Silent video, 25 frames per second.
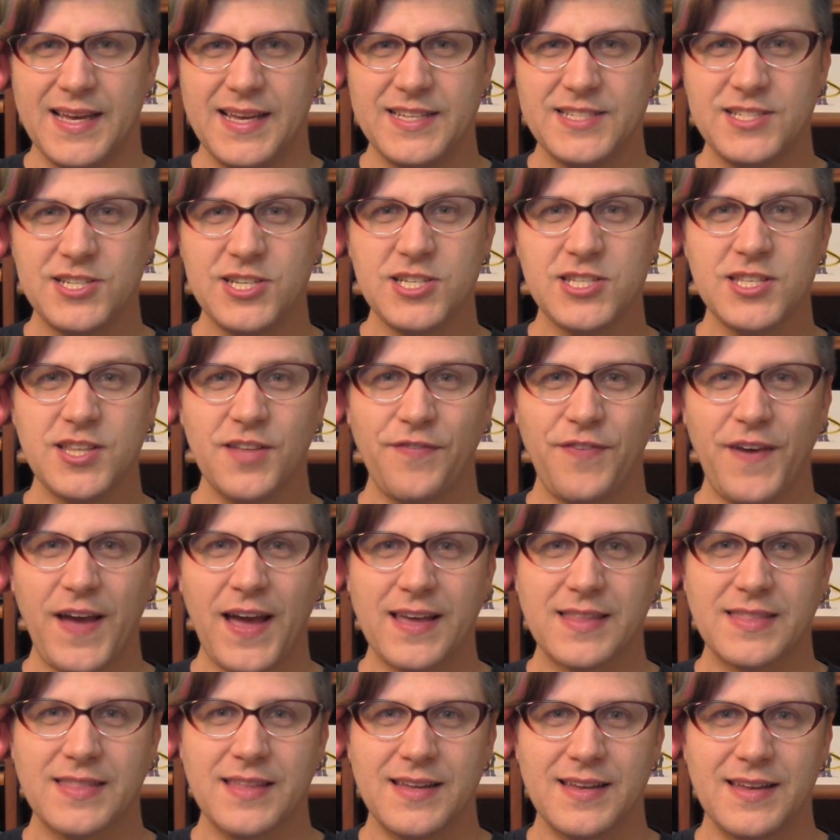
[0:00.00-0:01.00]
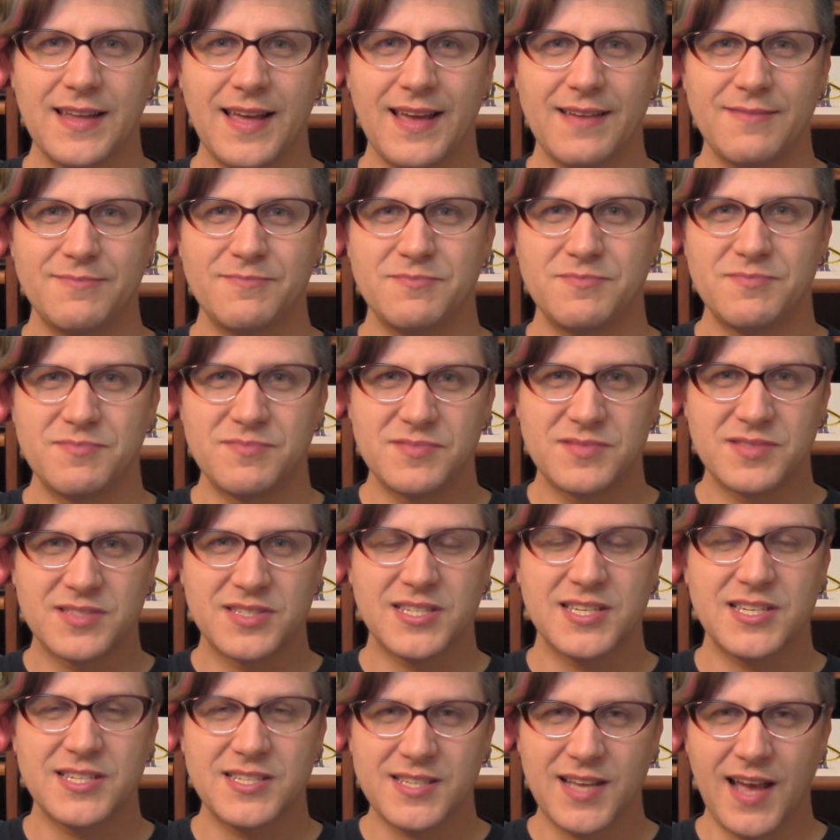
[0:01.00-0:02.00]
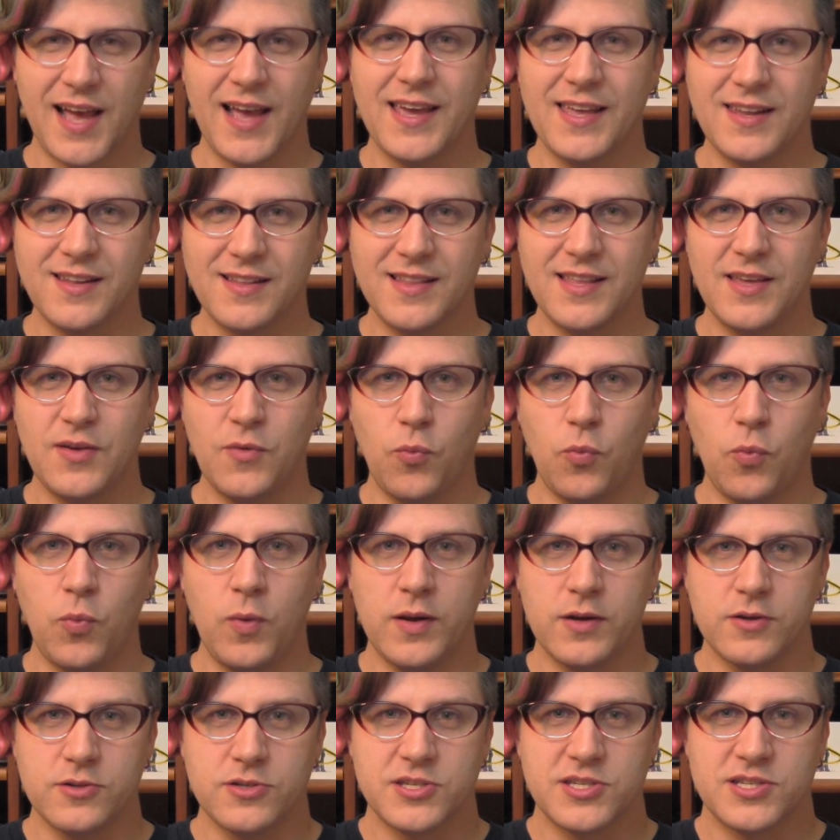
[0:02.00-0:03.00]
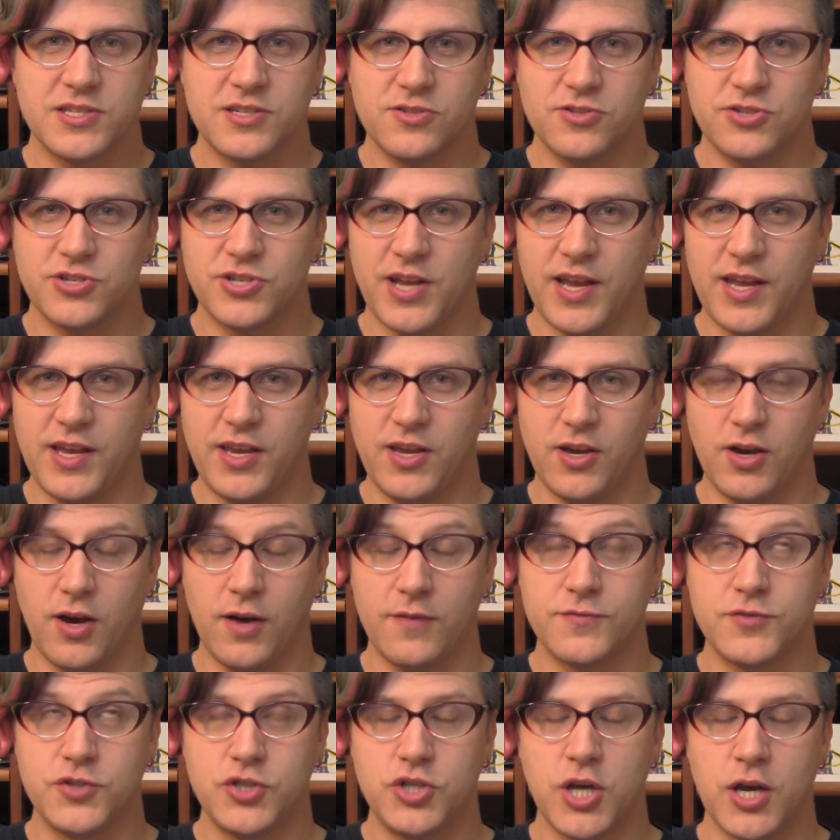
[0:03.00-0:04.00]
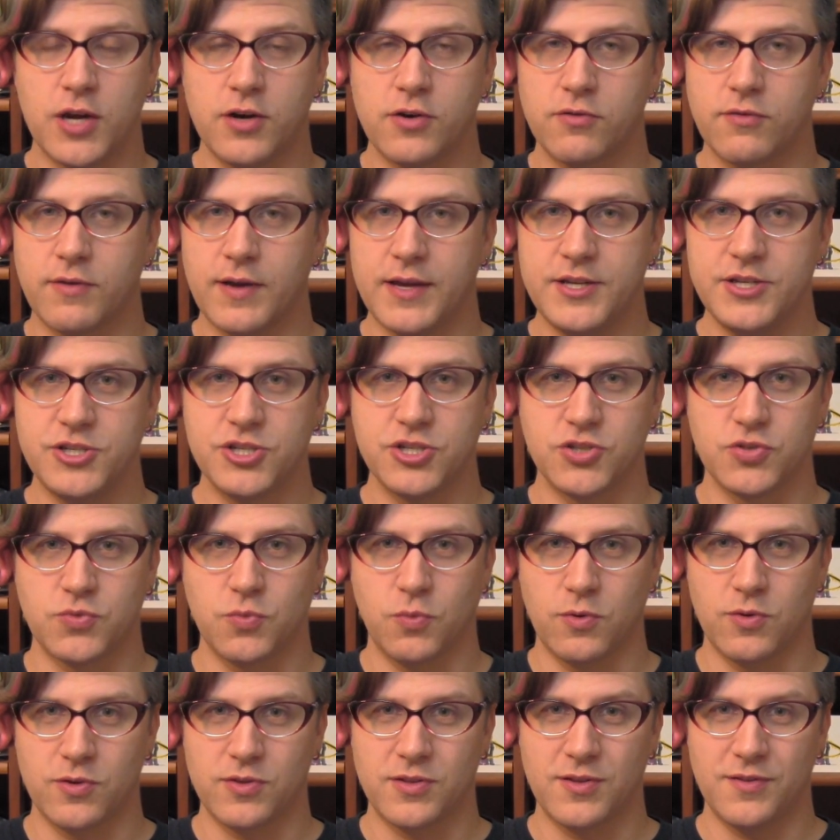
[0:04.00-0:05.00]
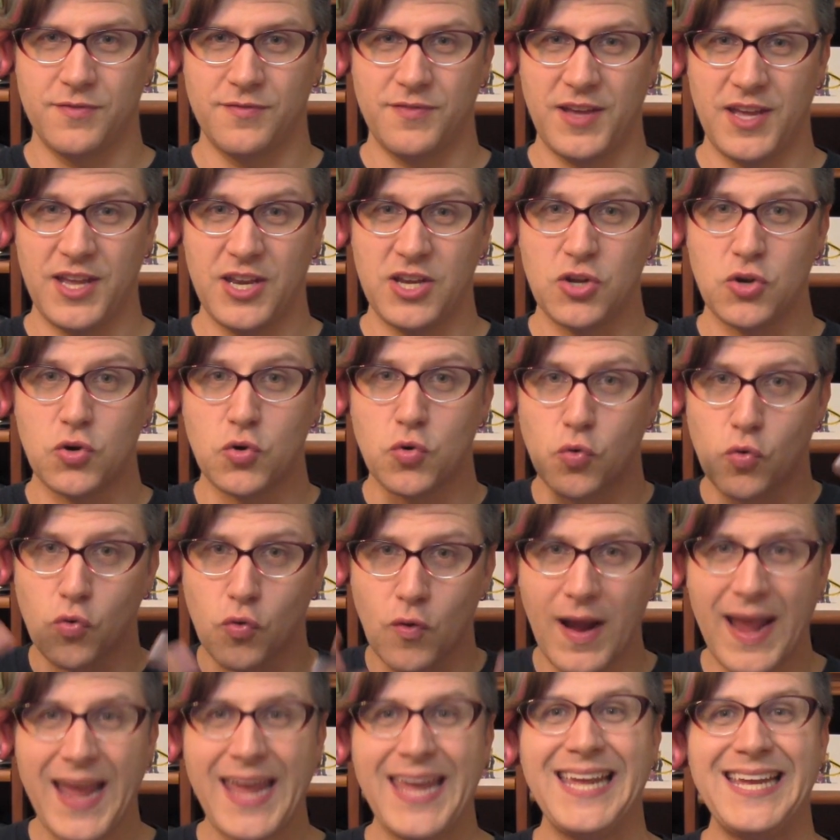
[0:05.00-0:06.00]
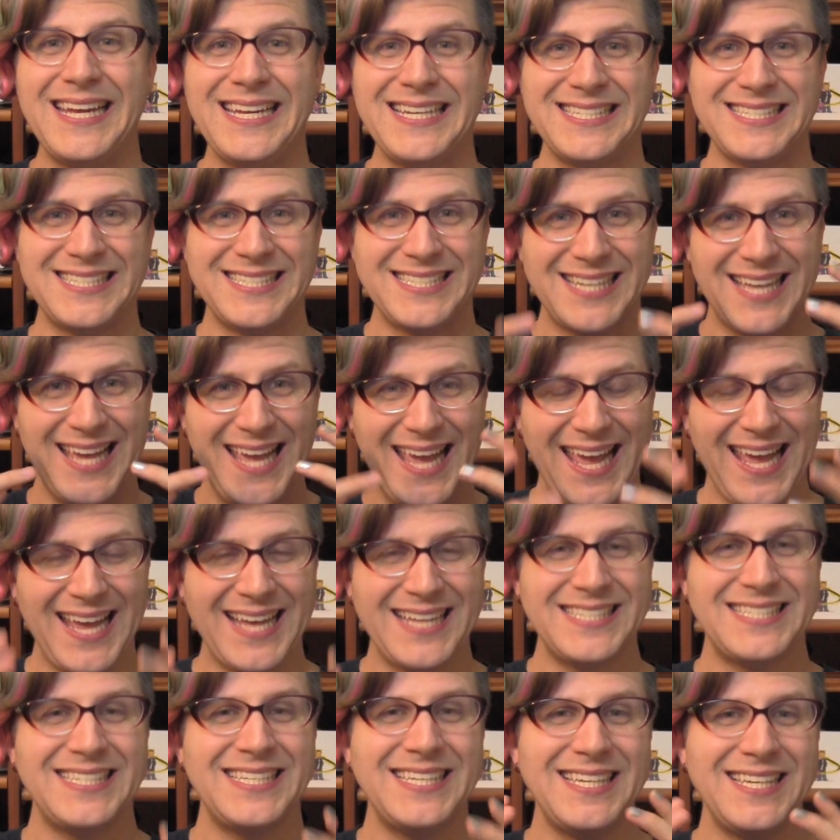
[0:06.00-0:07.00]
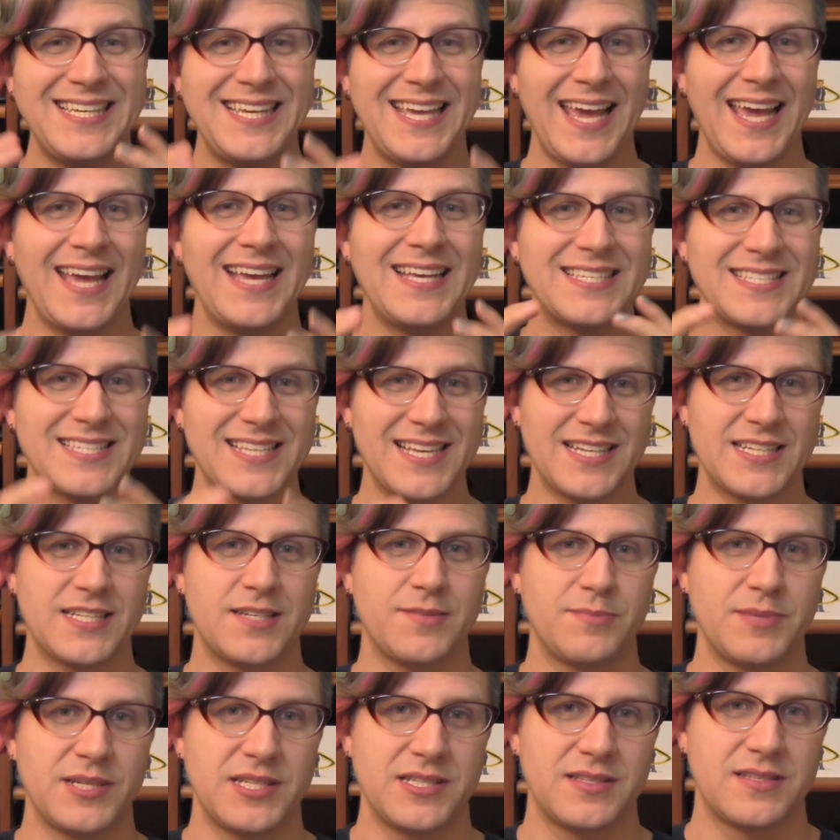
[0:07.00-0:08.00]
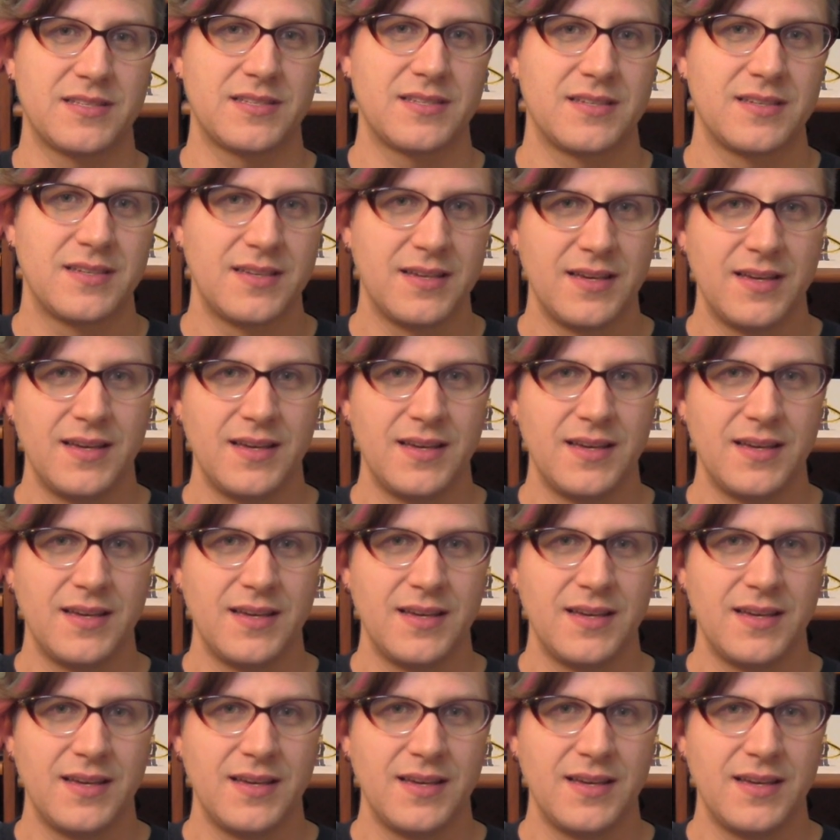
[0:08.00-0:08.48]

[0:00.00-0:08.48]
is just the fact that societally we're still shaking off generations worth of ingrained anti-gay sentiment.